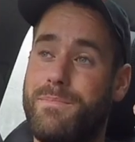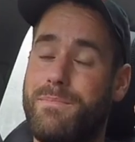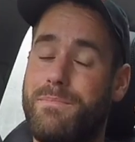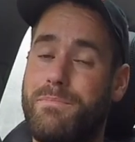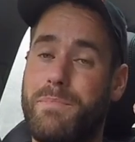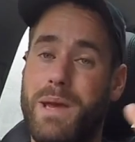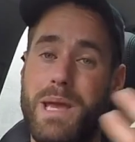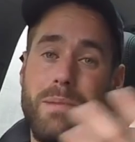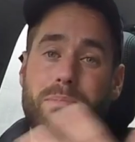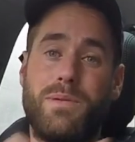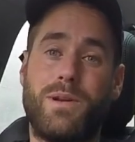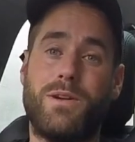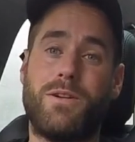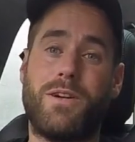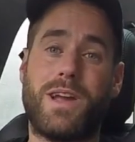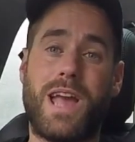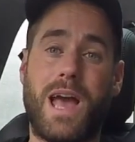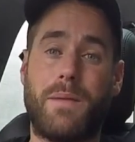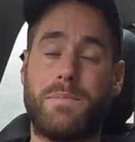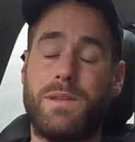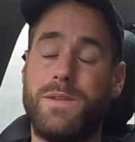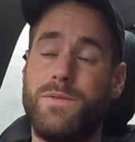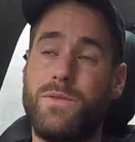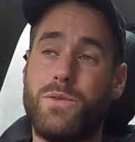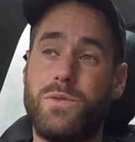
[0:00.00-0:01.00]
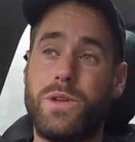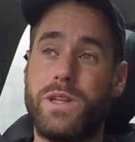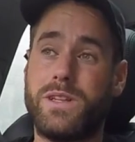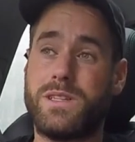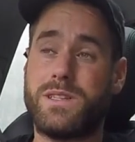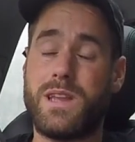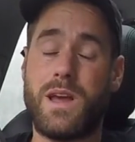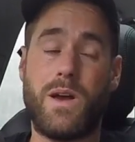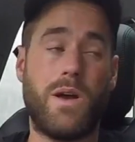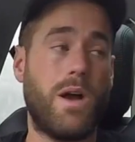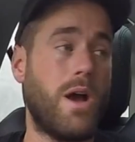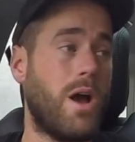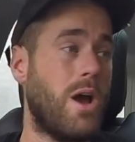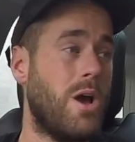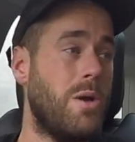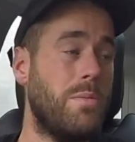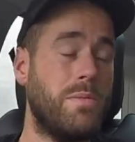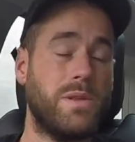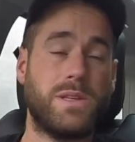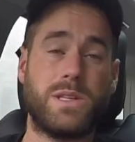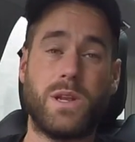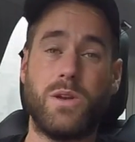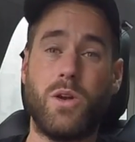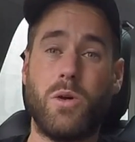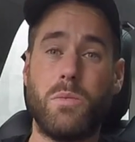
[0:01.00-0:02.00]
people are a captive audience now at home.
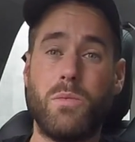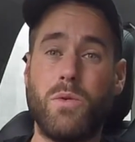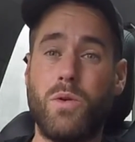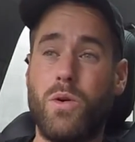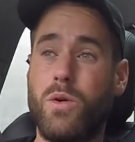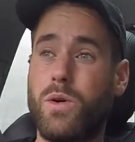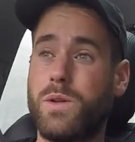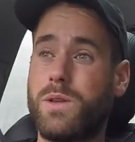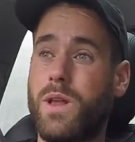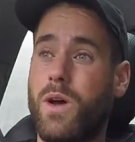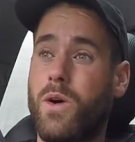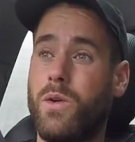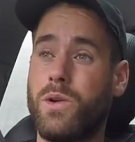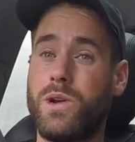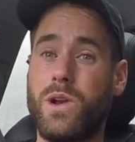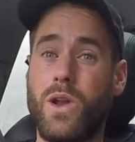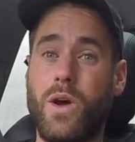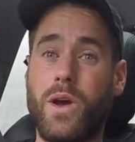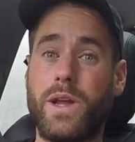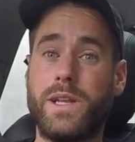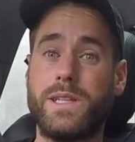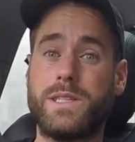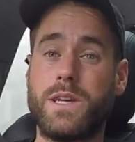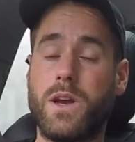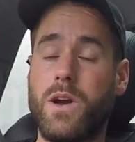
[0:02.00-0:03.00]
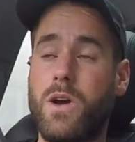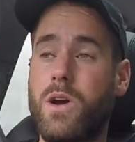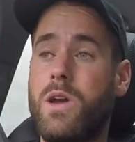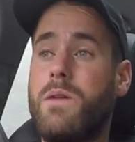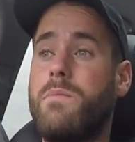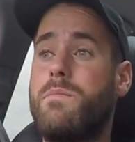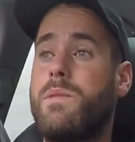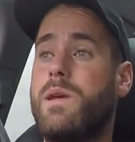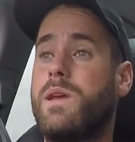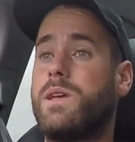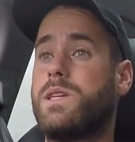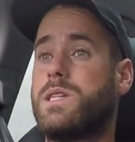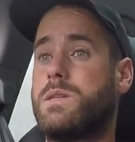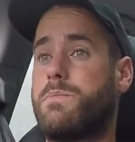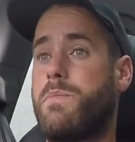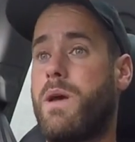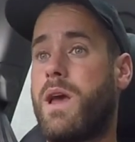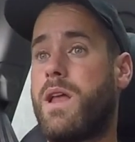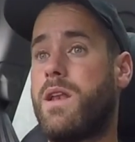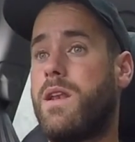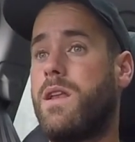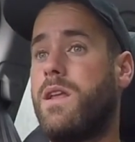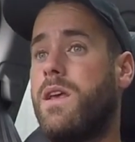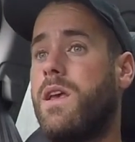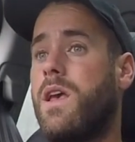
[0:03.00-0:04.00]
There's a lot more online time being
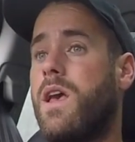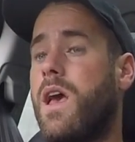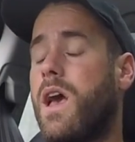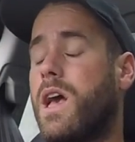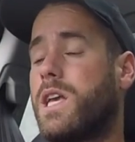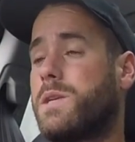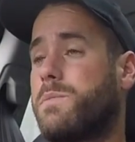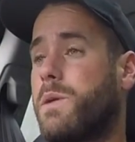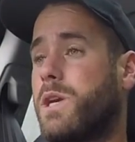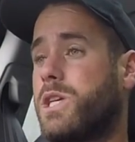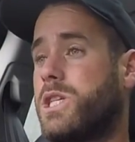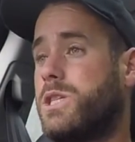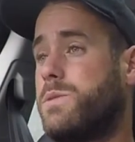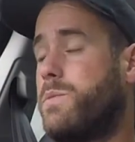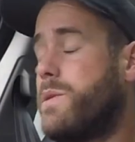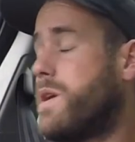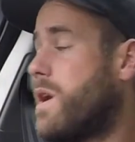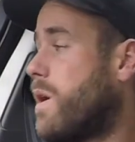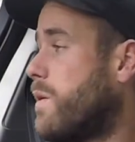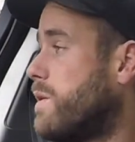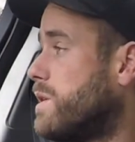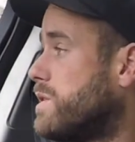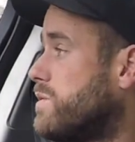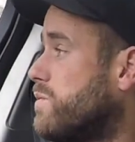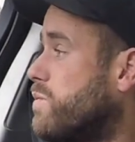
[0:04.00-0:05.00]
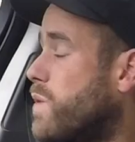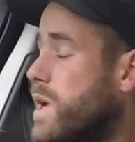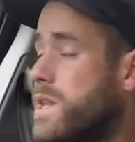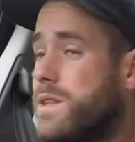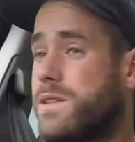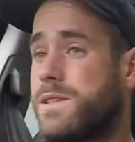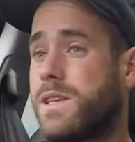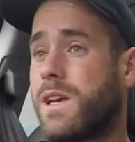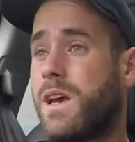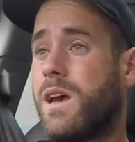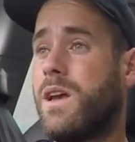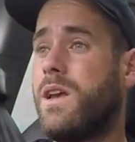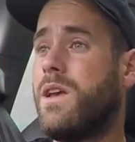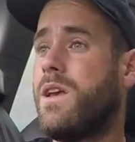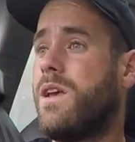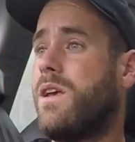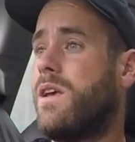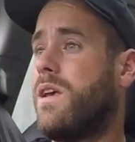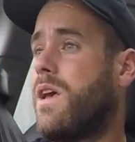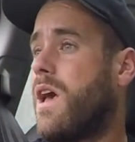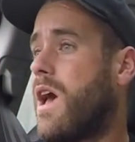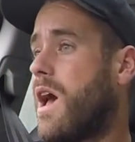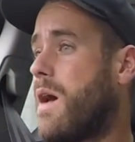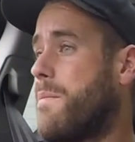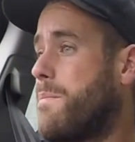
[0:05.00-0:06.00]
spent, especially as we go into winter.
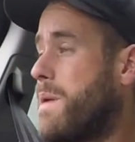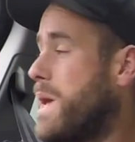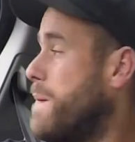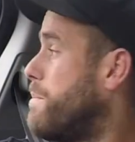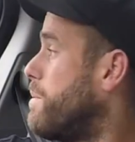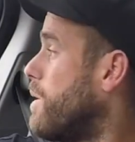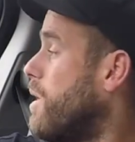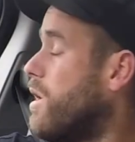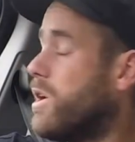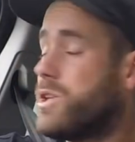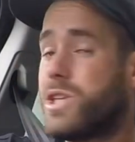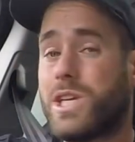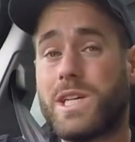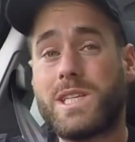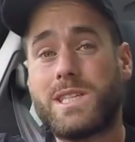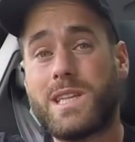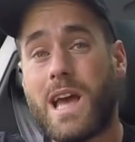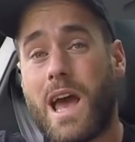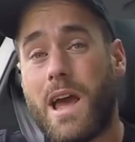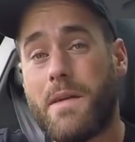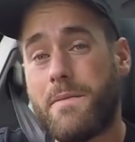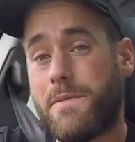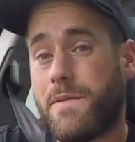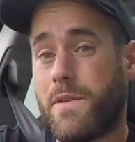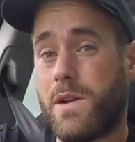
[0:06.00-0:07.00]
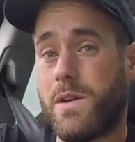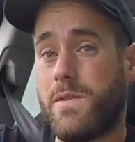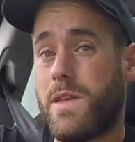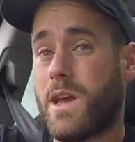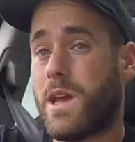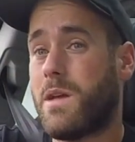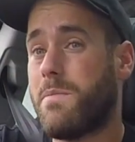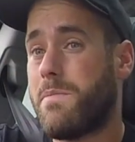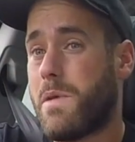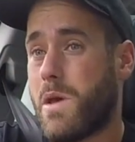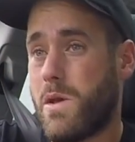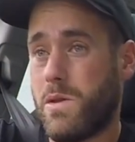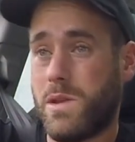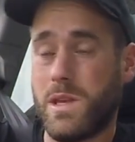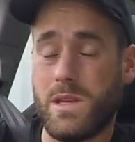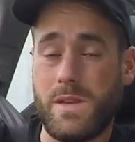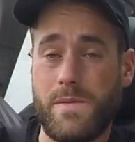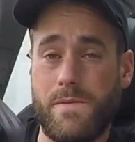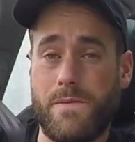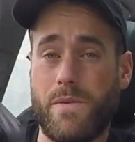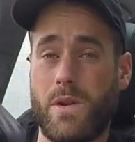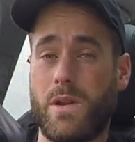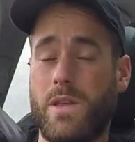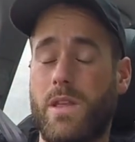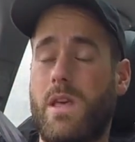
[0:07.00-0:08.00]
People are just sat in front of their computers,
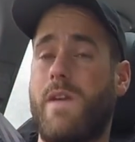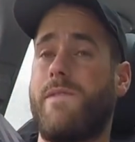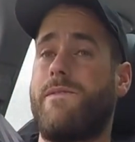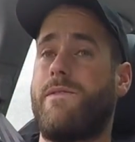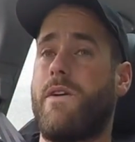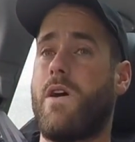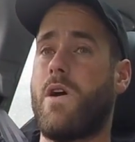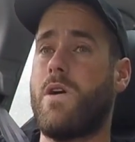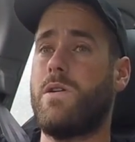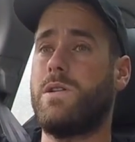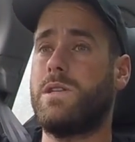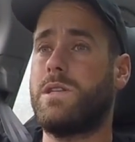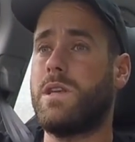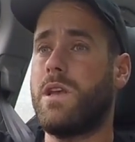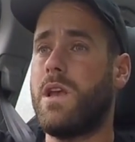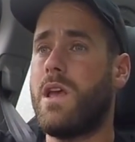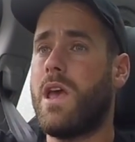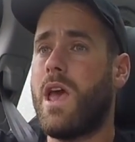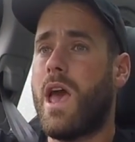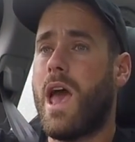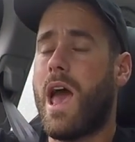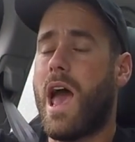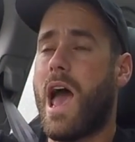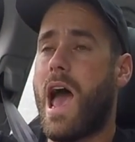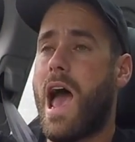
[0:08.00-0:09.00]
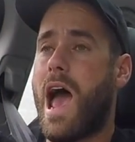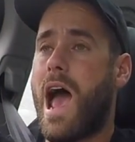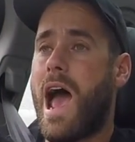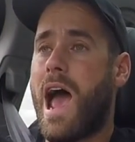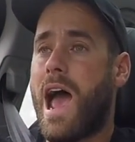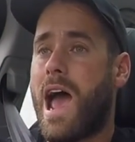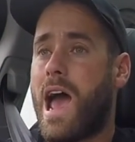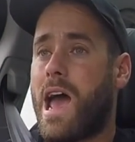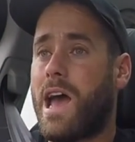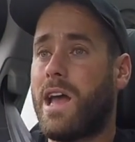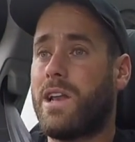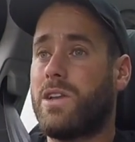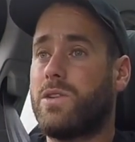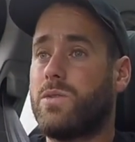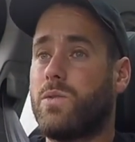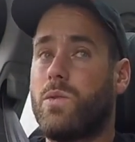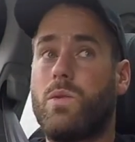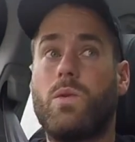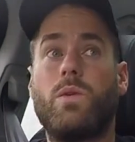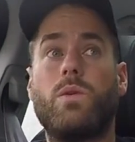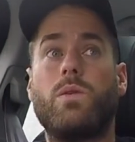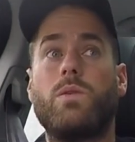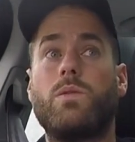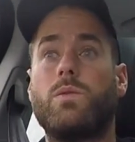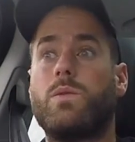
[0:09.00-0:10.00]
in front of their phones, and
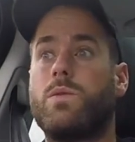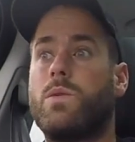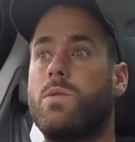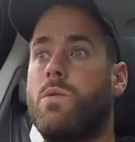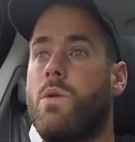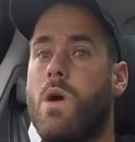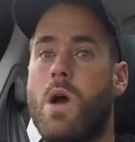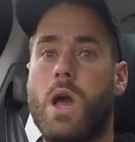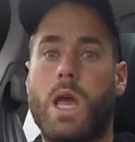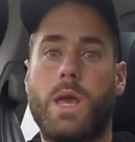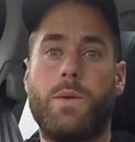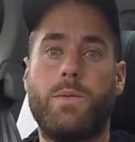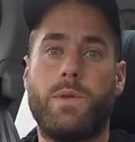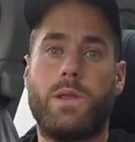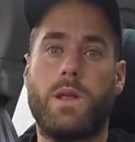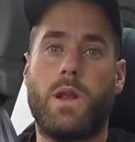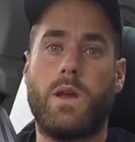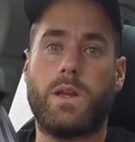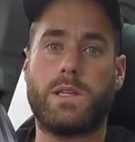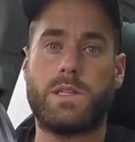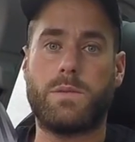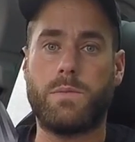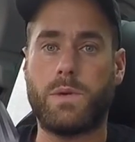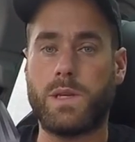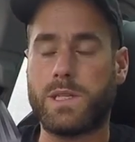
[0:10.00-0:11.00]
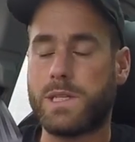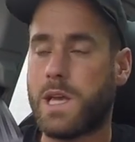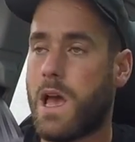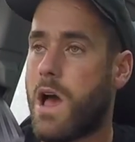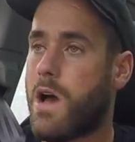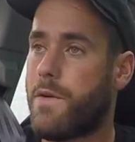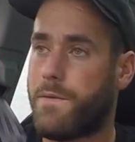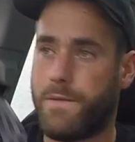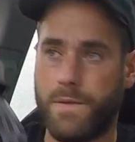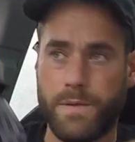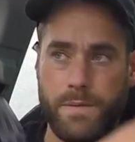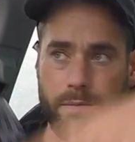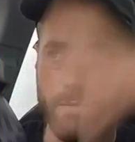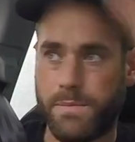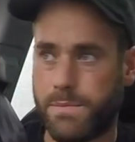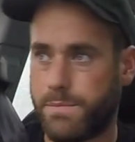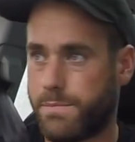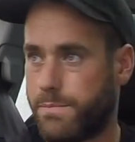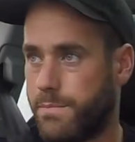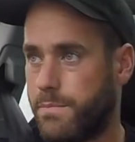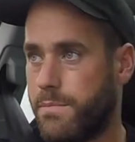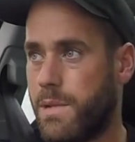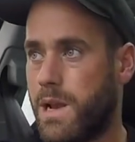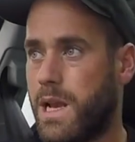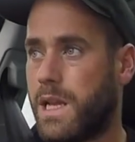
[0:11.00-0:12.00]
working with the likes of myself
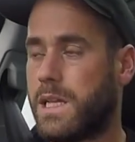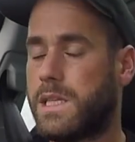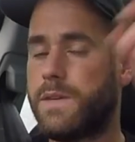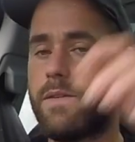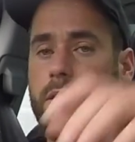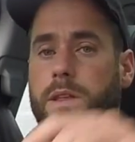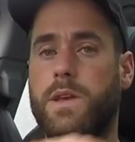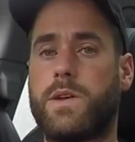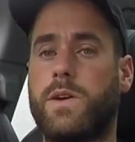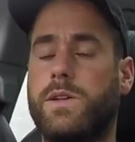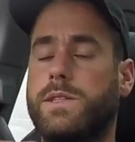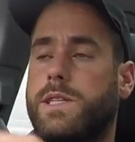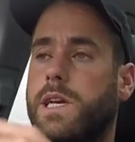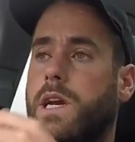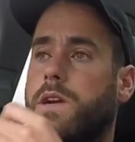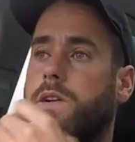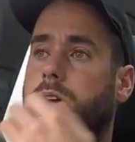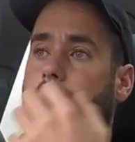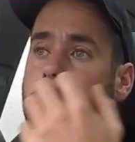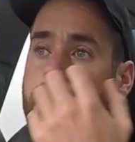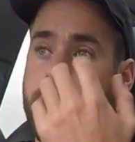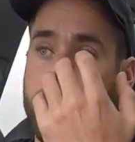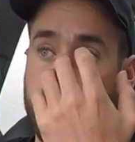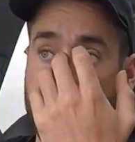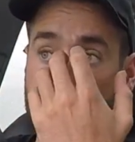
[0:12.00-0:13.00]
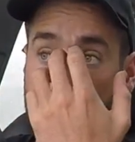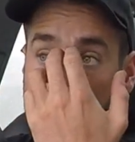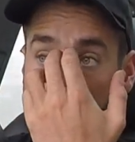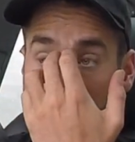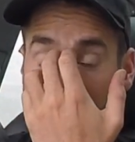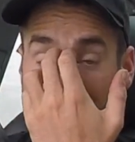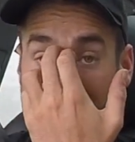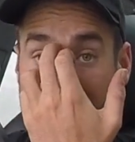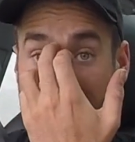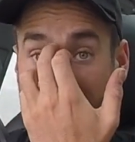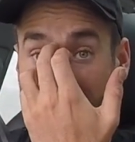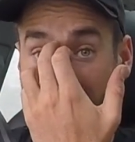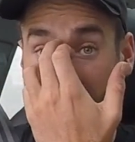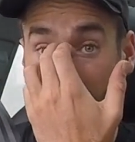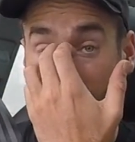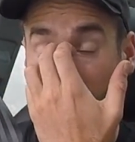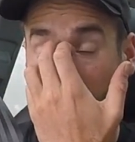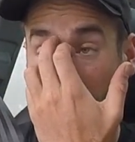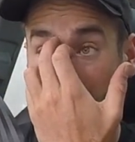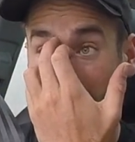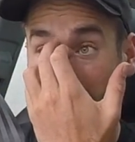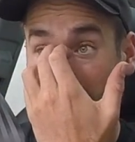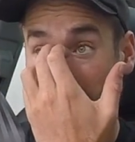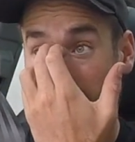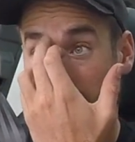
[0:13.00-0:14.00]
and millions of other content creators is the
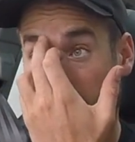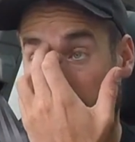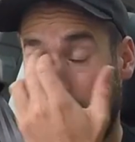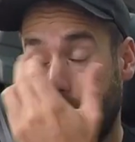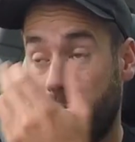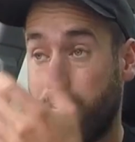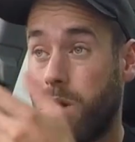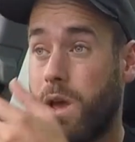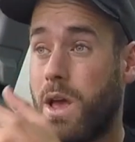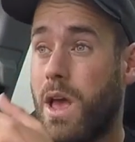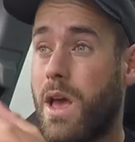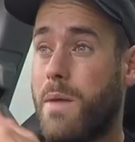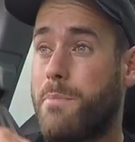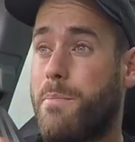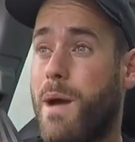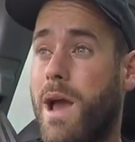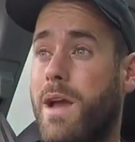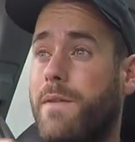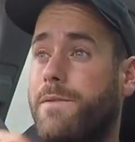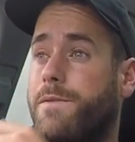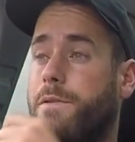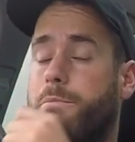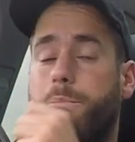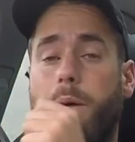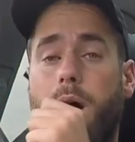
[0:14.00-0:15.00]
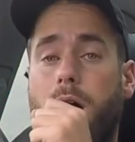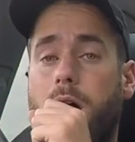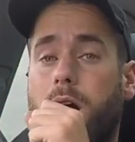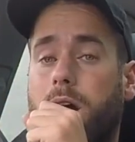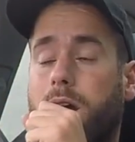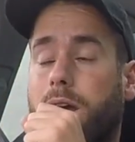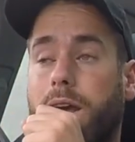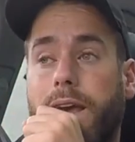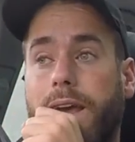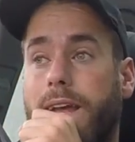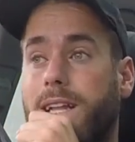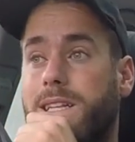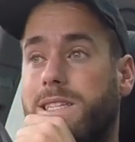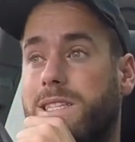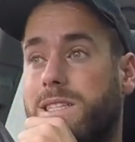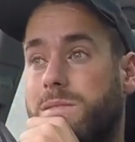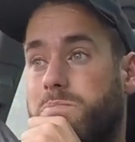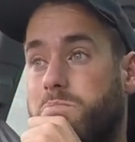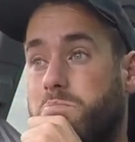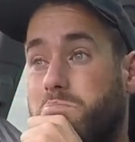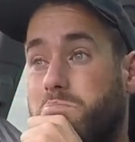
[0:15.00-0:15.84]
way to go. Bang for buck, it's